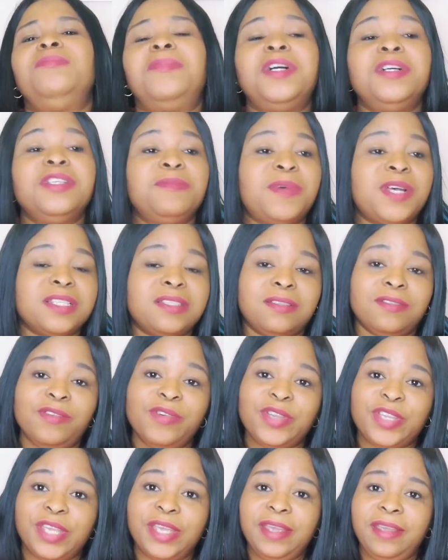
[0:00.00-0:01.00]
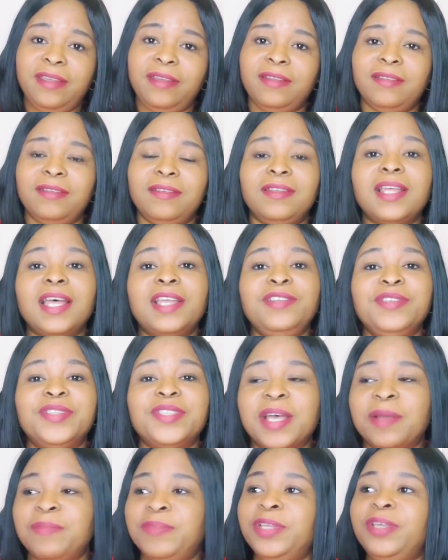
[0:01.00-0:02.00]
My husband said, okay, now you
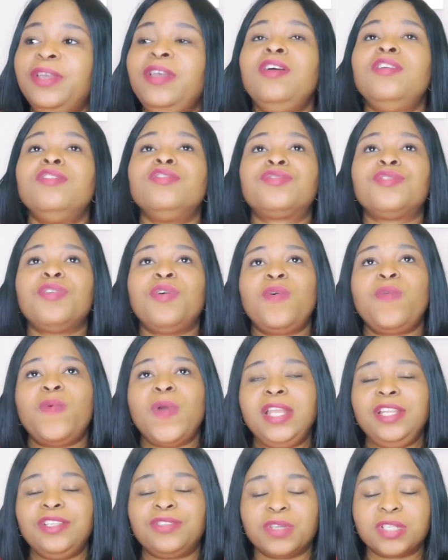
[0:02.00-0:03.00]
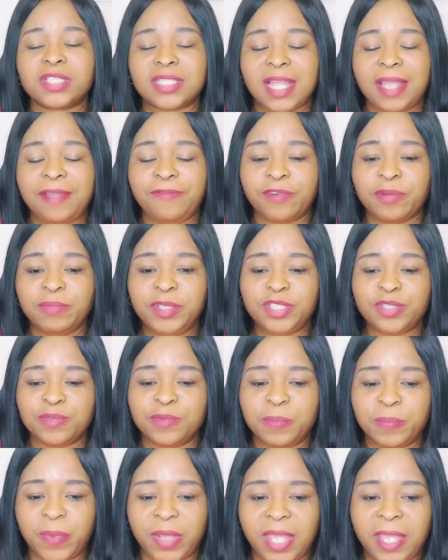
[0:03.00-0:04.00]
sabi. So when it was time for me
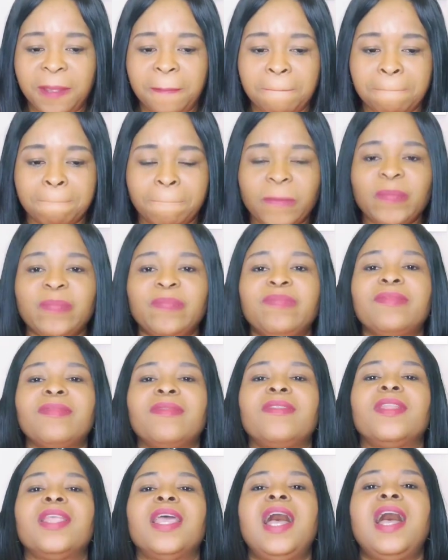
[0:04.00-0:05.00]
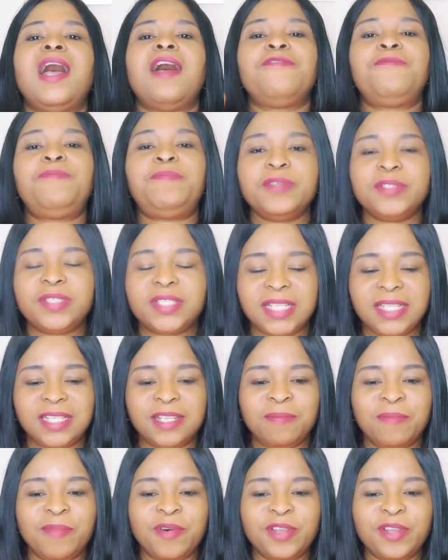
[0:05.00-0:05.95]
to pay, I've put in the